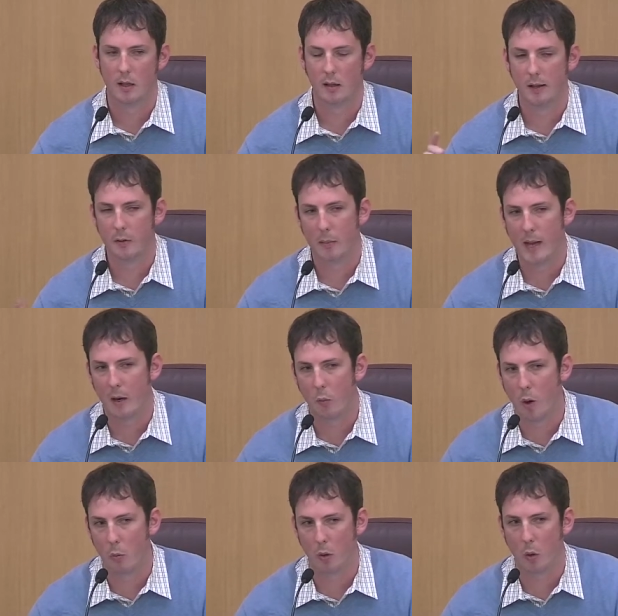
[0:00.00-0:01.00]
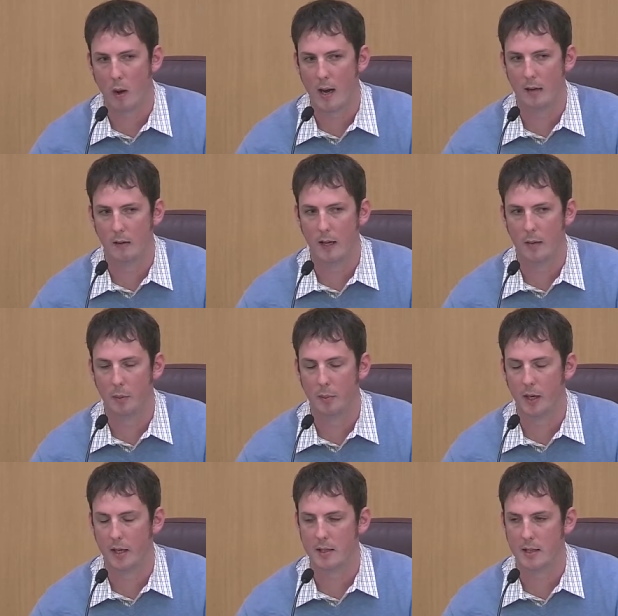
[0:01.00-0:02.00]
the little bag won't require a label
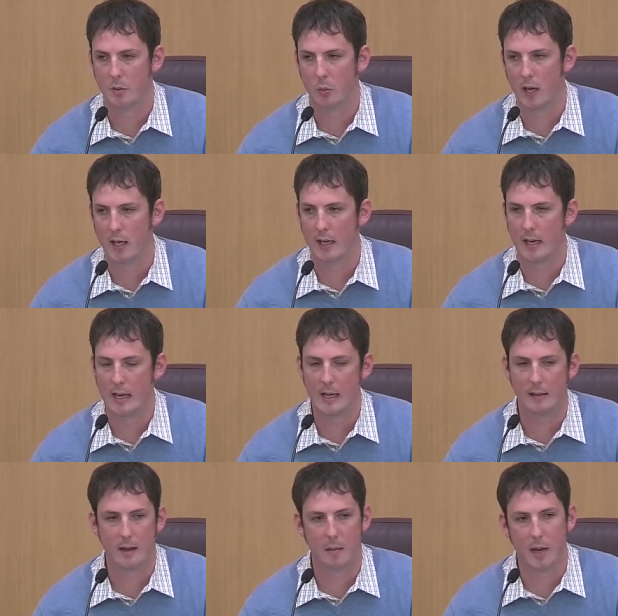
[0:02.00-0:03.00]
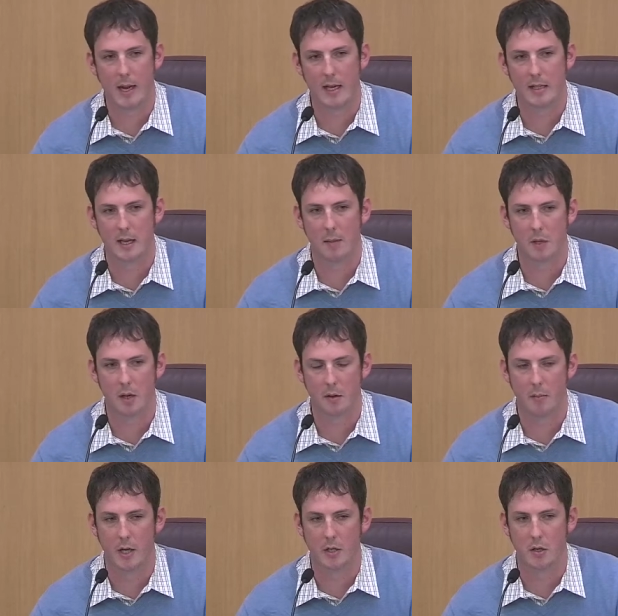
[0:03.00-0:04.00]
because it's ready to eat, thereby exempt
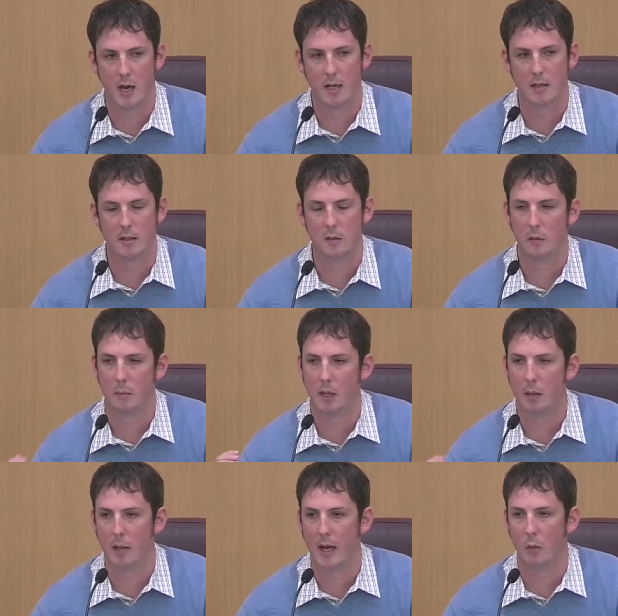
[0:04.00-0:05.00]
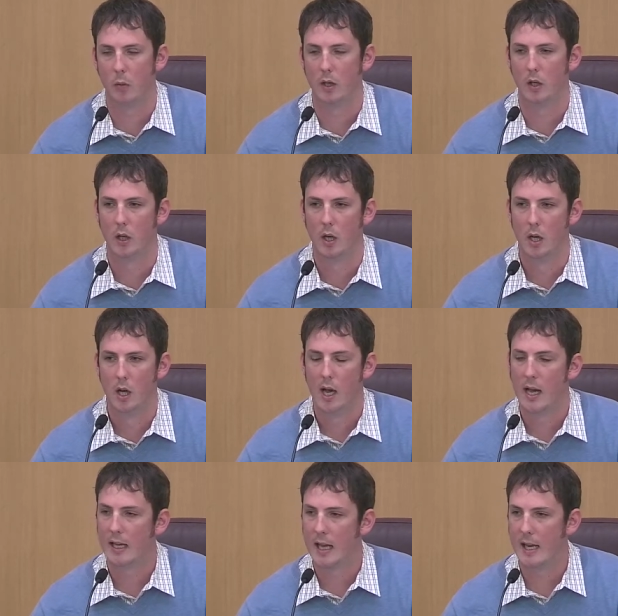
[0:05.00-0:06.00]
under Measure 92. The big bag will.
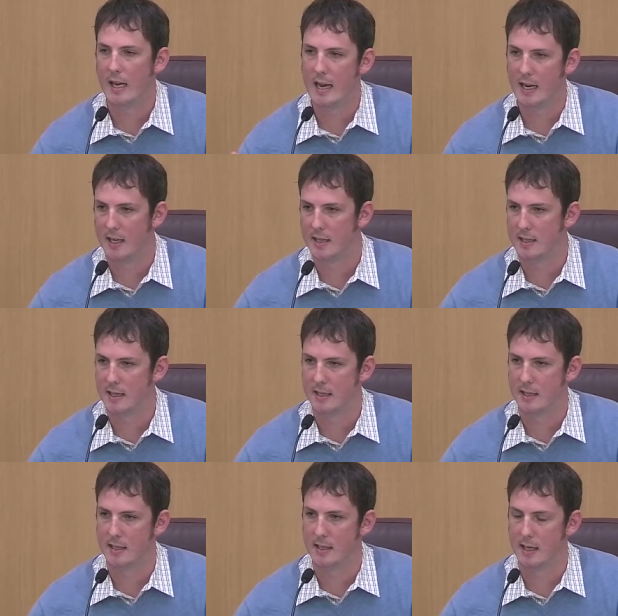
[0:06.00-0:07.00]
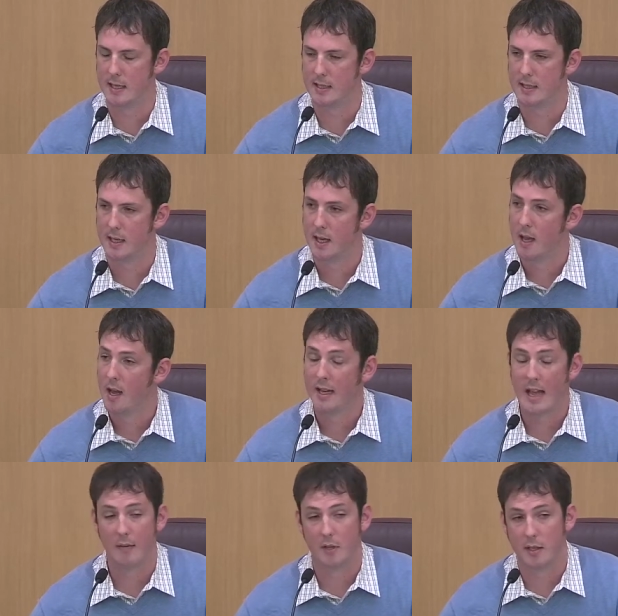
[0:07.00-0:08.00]
Again, inconsistencies.
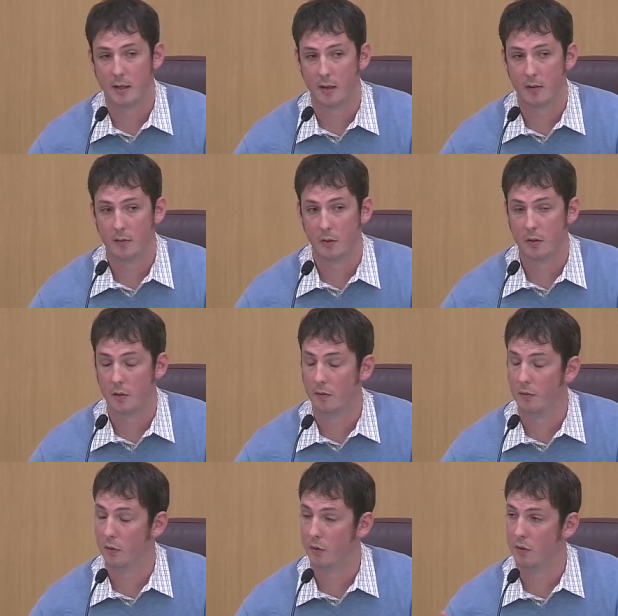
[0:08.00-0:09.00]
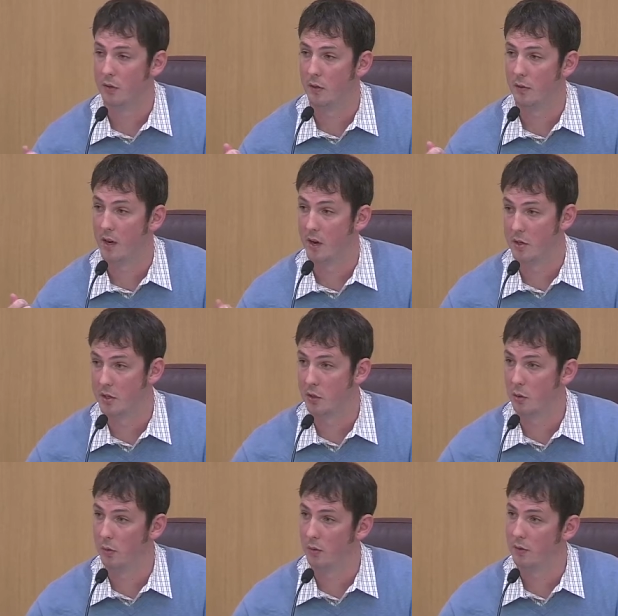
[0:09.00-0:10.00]
Cafeteria food, so food served in our
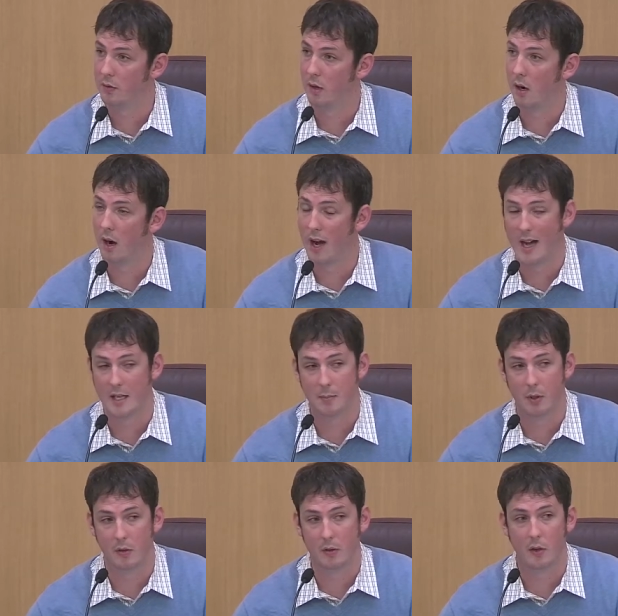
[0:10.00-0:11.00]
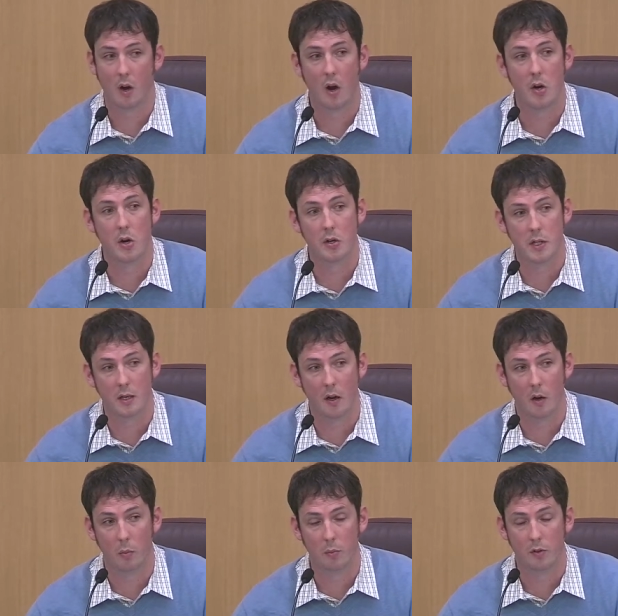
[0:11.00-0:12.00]
schools, our hospitals, our nursing
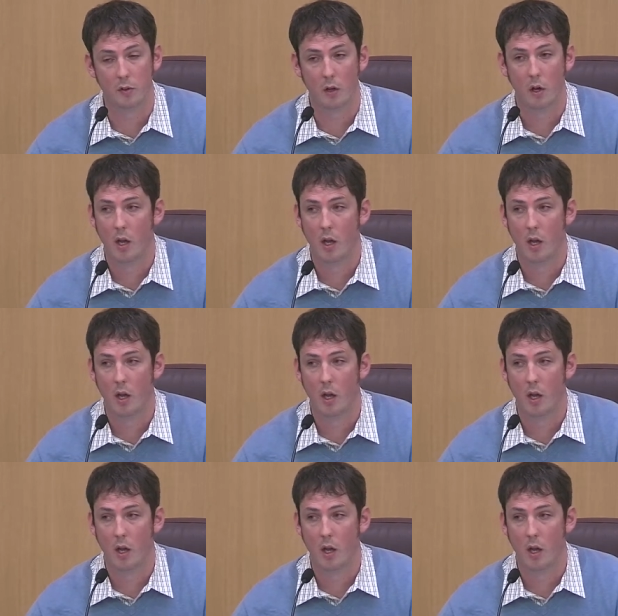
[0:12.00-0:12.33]
homes,